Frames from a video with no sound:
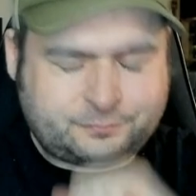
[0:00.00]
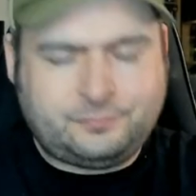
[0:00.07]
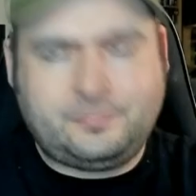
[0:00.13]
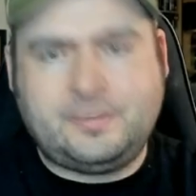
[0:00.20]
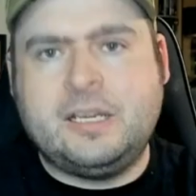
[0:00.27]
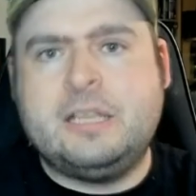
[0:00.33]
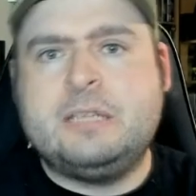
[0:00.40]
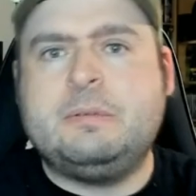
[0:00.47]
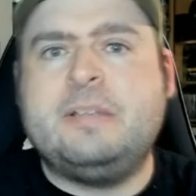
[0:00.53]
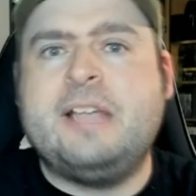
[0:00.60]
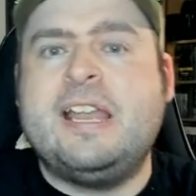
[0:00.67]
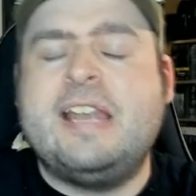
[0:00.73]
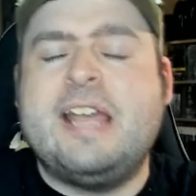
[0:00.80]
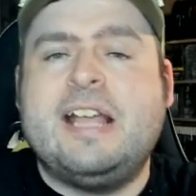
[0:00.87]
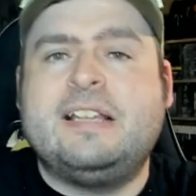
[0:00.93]
because we
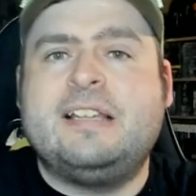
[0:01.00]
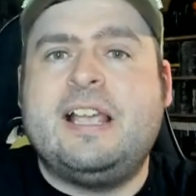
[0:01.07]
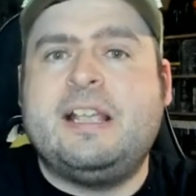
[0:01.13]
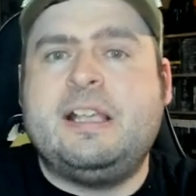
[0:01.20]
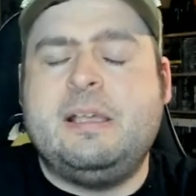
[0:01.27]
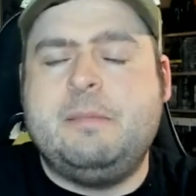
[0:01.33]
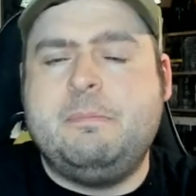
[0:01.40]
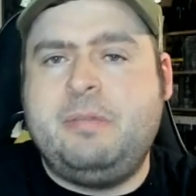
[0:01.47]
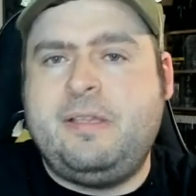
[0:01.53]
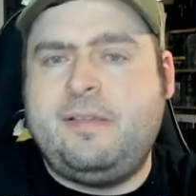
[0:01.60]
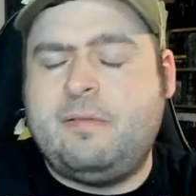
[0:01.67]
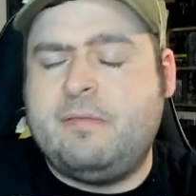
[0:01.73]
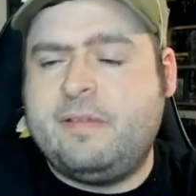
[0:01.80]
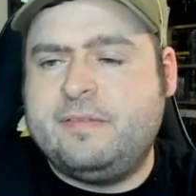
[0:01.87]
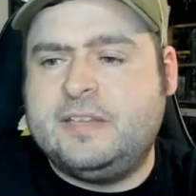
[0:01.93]
kind of had like um, poopy
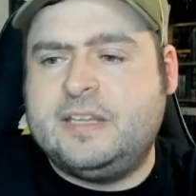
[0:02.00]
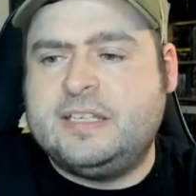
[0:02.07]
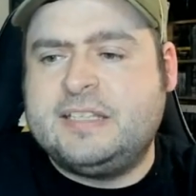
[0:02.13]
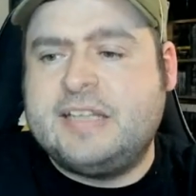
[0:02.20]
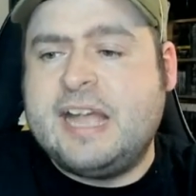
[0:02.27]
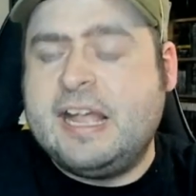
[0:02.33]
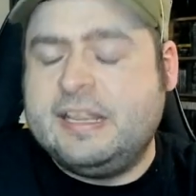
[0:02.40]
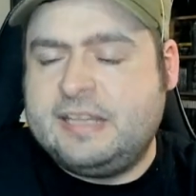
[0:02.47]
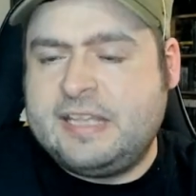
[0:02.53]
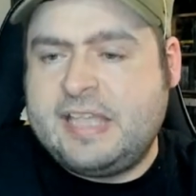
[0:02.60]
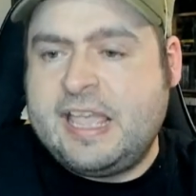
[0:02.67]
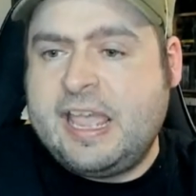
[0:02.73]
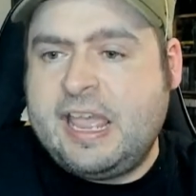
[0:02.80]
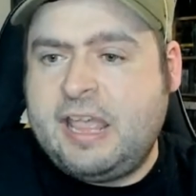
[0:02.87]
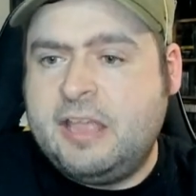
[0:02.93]
weather the start of the
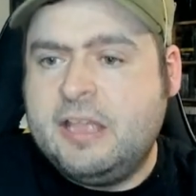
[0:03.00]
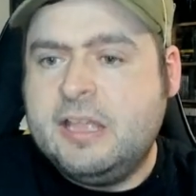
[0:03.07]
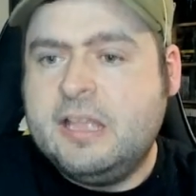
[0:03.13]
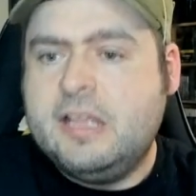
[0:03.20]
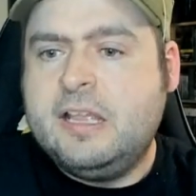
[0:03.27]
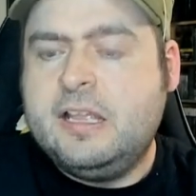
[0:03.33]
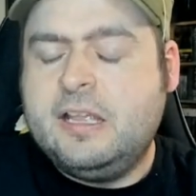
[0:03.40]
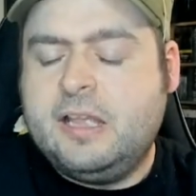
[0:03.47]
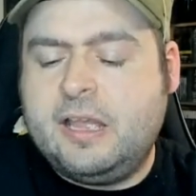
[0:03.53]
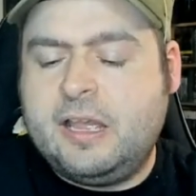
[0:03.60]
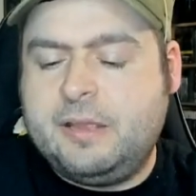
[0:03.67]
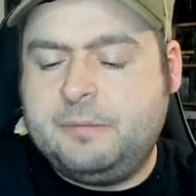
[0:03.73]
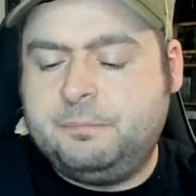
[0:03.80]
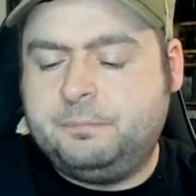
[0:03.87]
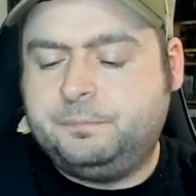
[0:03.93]
year
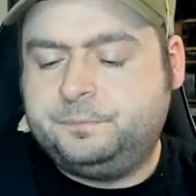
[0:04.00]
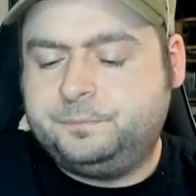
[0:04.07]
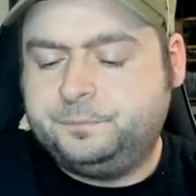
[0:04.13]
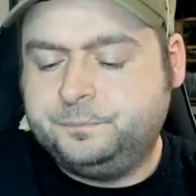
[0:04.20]
um,